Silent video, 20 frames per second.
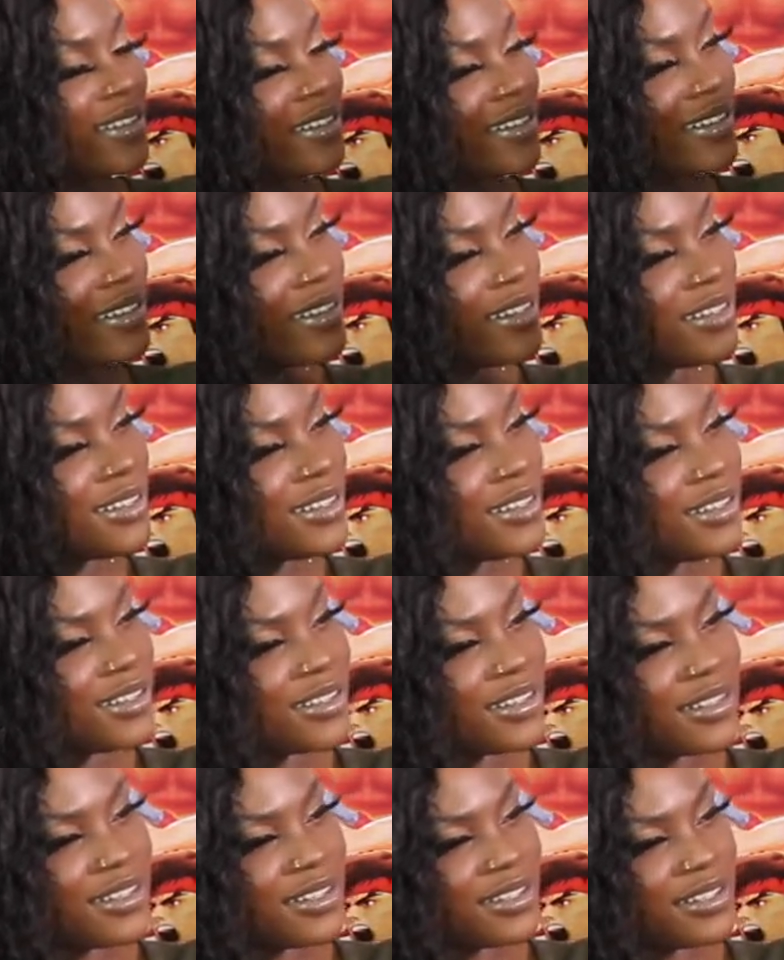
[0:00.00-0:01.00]

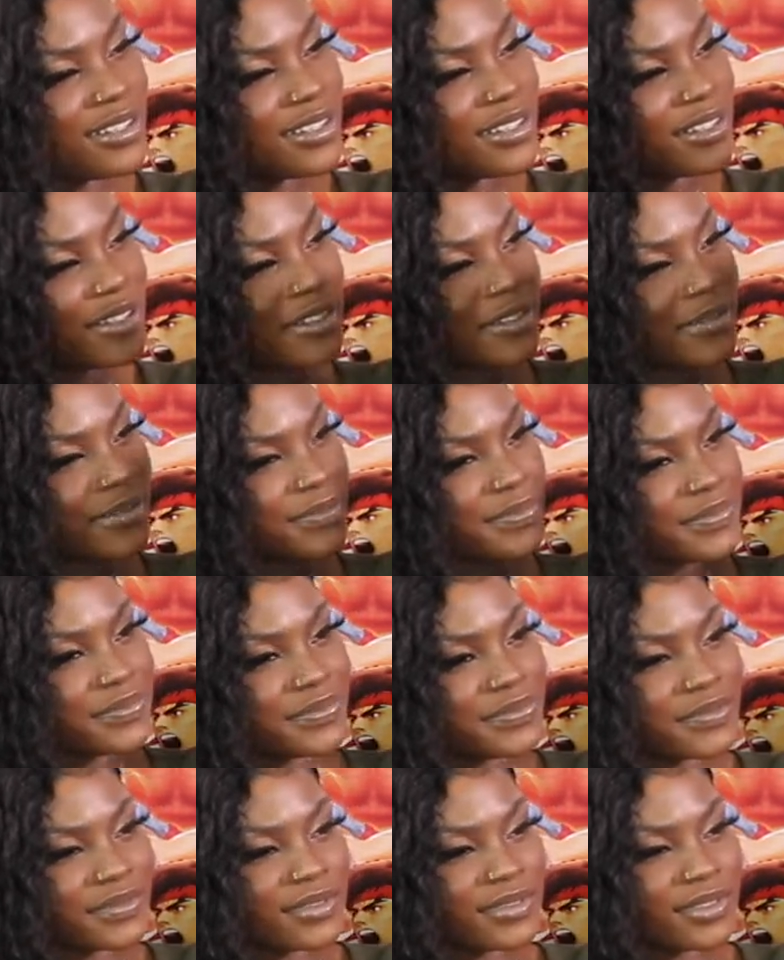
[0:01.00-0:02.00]

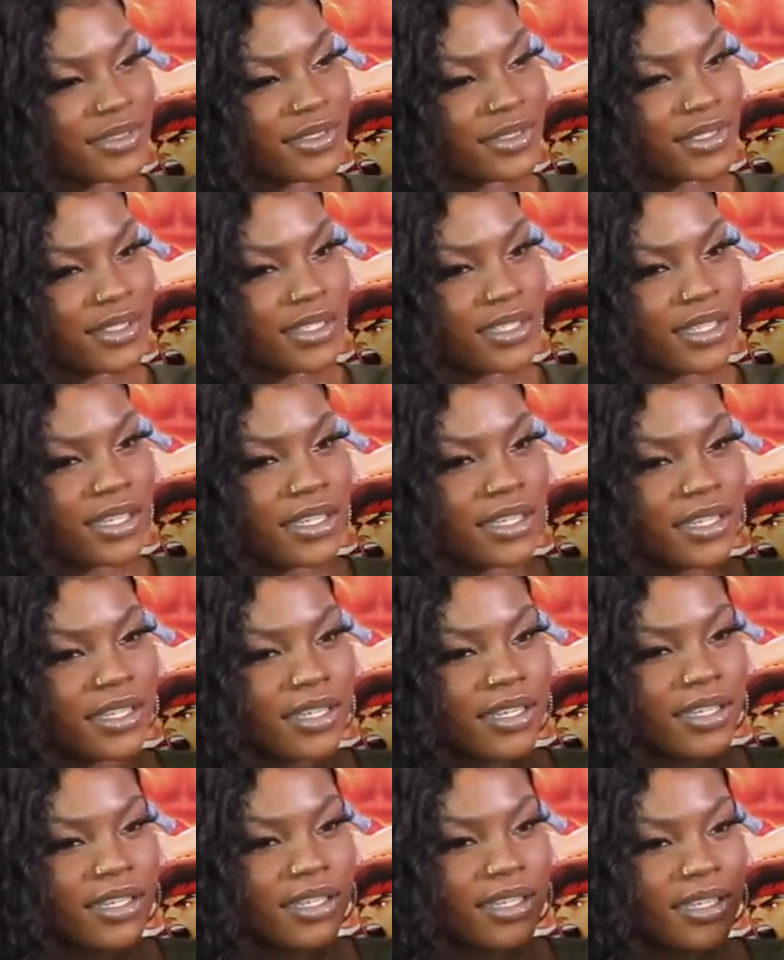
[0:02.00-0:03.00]

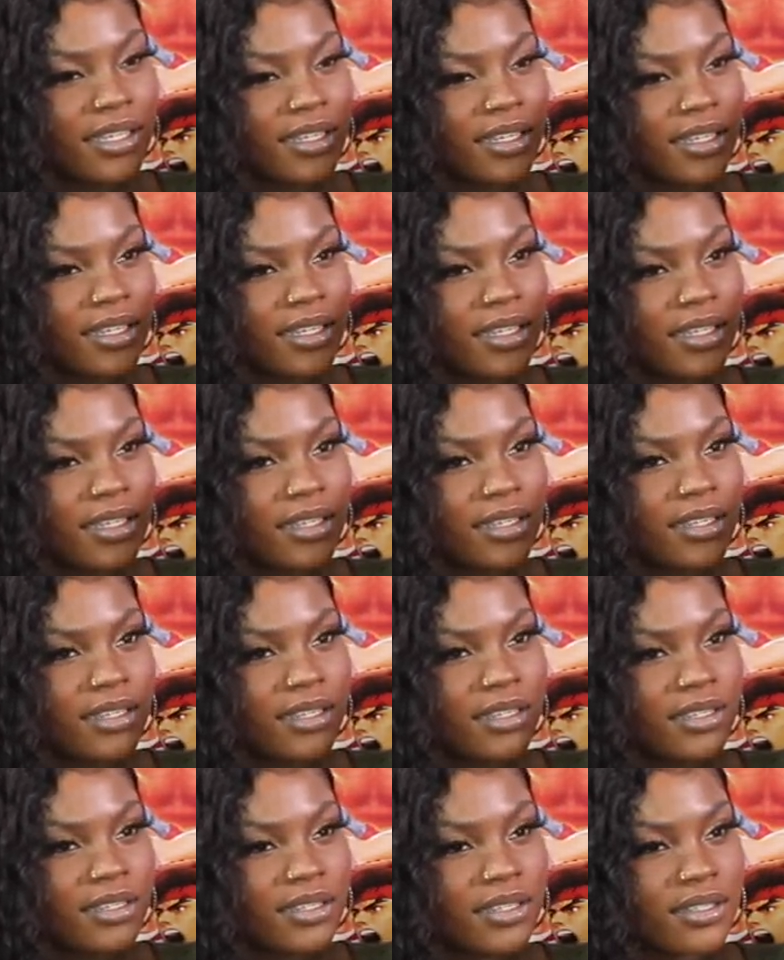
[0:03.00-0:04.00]

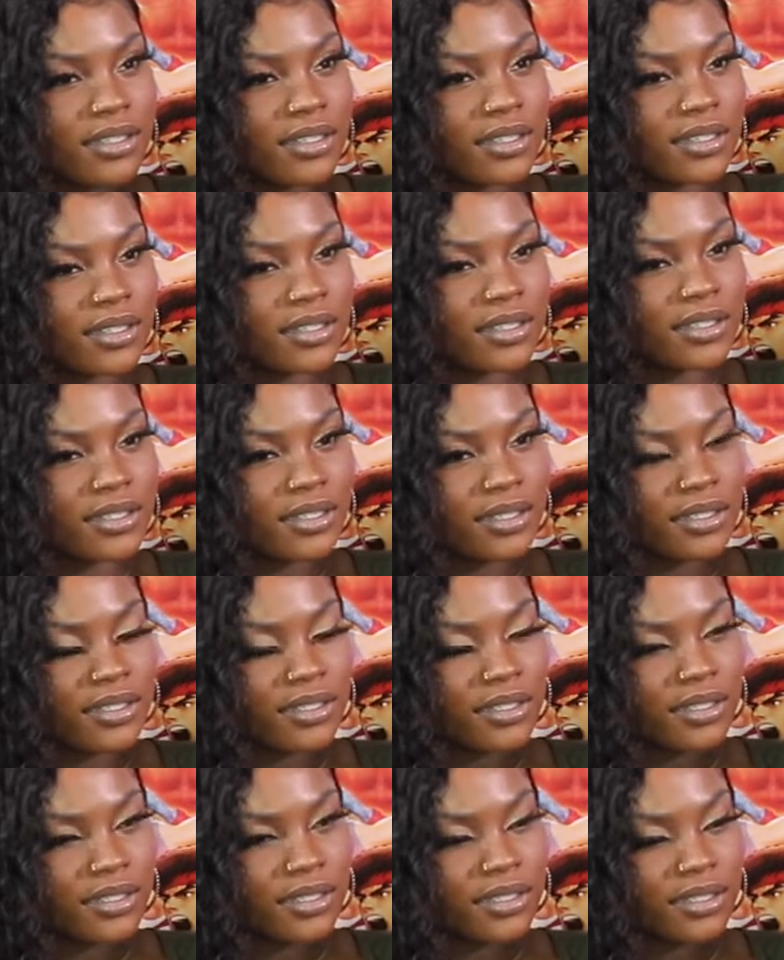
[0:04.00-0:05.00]

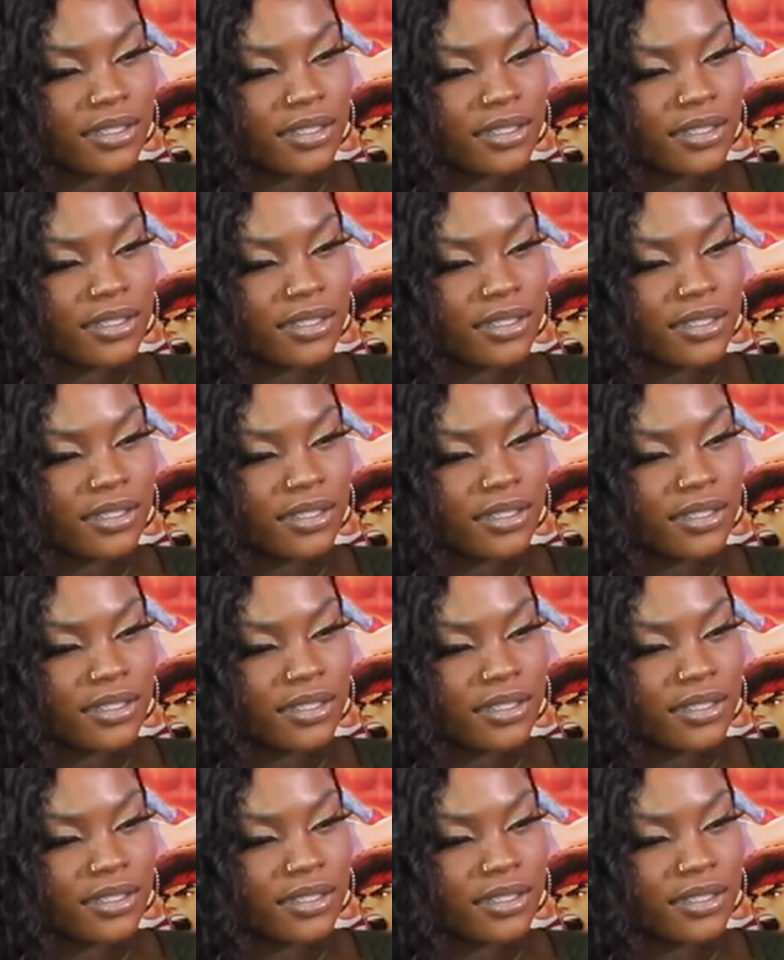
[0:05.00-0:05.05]
No words are spoken by the person on screen.